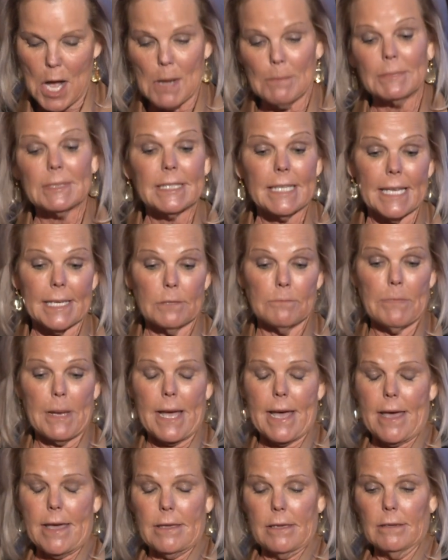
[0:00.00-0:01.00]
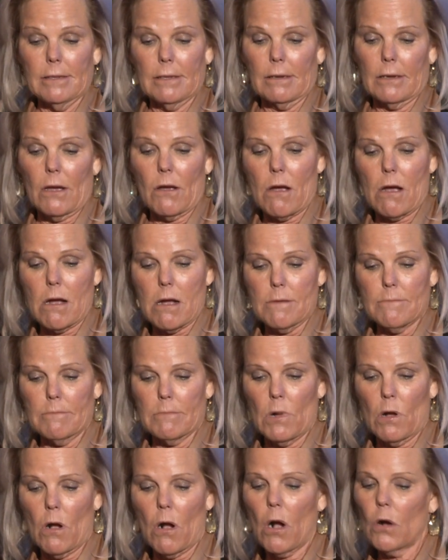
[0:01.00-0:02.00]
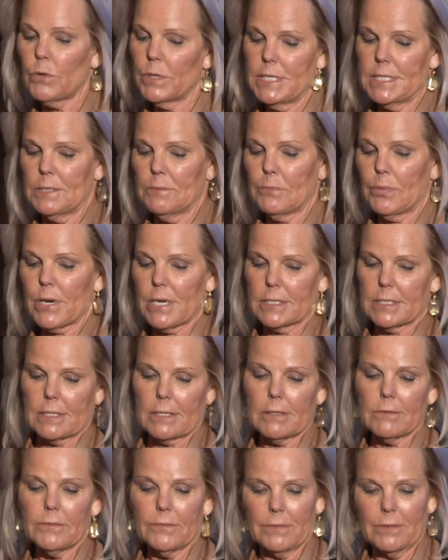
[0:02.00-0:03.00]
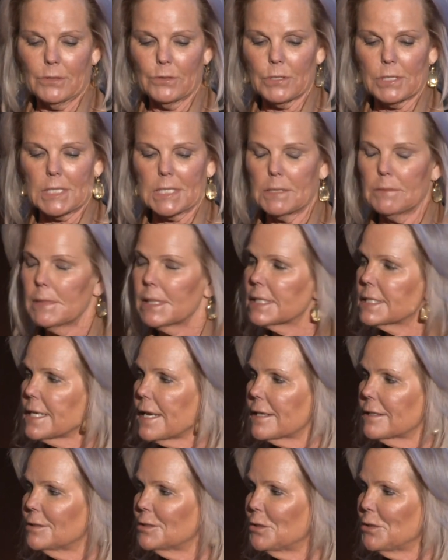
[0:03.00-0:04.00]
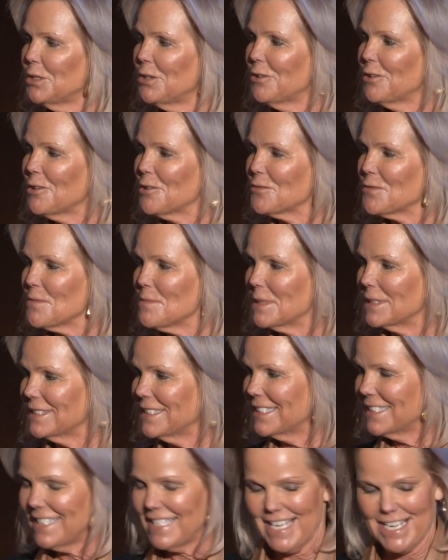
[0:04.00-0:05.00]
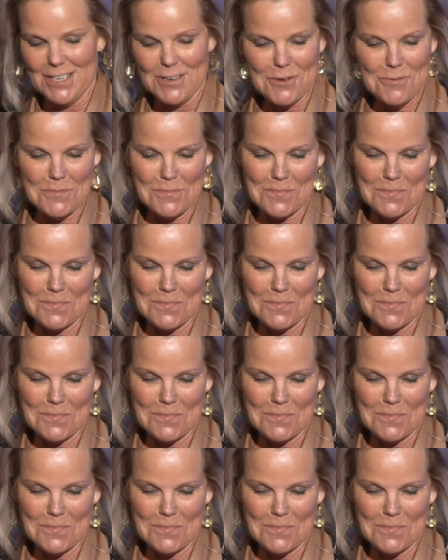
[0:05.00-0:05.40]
led by always impressive Christy McDonald, who you'll hear from a little later.